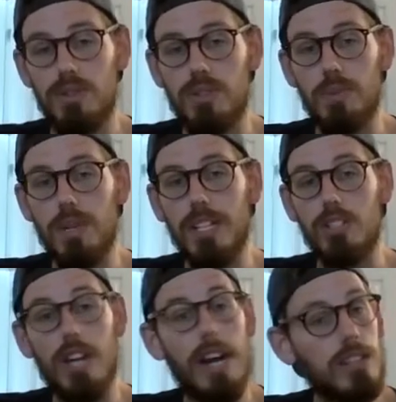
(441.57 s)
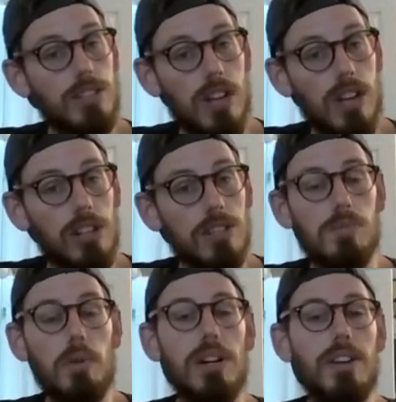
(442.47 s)
So we can challenge College
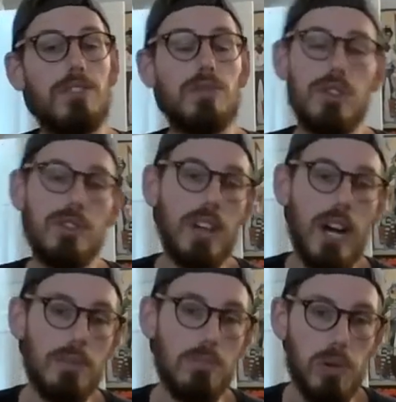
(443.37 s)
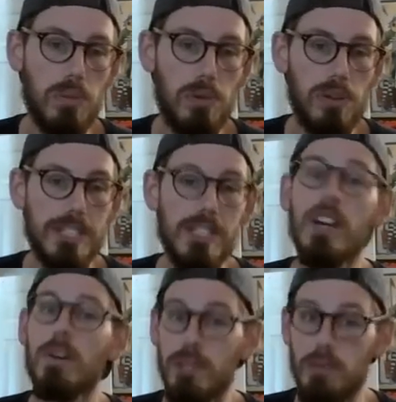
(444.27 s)
Board if you should have gotten more points,
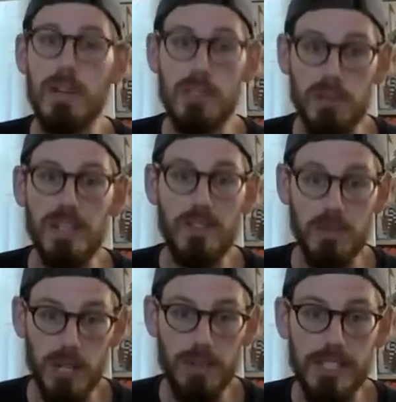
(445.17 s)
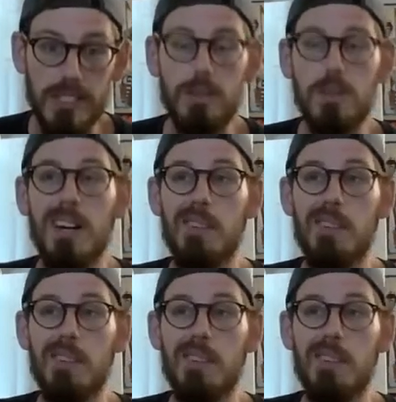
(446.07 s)
which you best believe I'm going to,